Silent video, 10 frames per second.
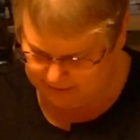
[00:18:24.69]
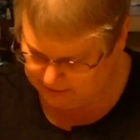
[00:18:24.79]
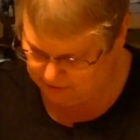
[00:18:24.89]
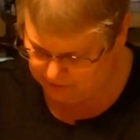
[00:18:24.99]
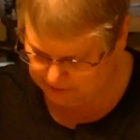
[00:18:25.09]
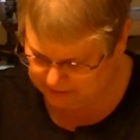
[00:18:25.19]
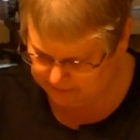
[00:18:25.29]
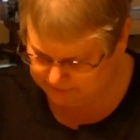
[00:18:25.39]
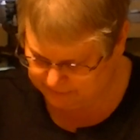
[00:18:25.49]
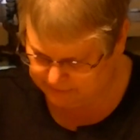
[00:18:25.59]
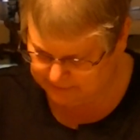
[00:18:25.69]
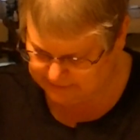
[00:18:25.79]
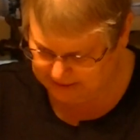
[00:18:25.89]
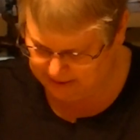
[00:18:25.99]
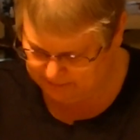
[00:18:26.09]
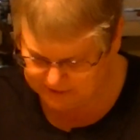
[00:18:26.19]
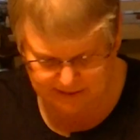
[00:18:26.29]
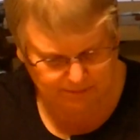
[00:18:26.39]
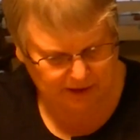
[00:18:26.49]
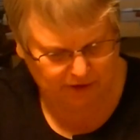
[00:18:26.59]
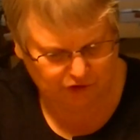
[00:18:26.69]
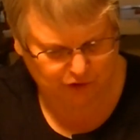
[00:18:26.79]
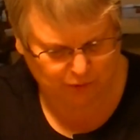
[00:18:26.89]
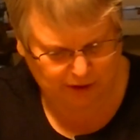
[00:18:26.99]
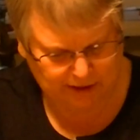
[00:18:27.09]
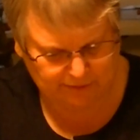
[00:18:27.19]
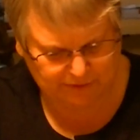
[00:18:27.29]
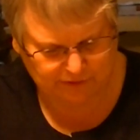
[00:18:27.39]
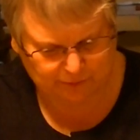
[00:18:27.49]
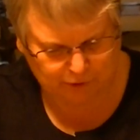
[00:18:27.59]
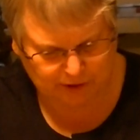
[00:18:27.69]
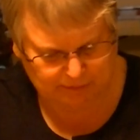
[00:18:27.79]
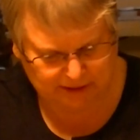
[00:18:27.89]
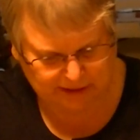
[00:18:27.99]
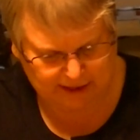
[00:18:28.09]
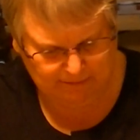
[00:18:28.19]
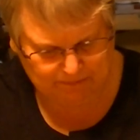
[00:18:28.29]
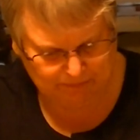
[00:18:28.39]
The tape is on page 3 of the Spring Mini.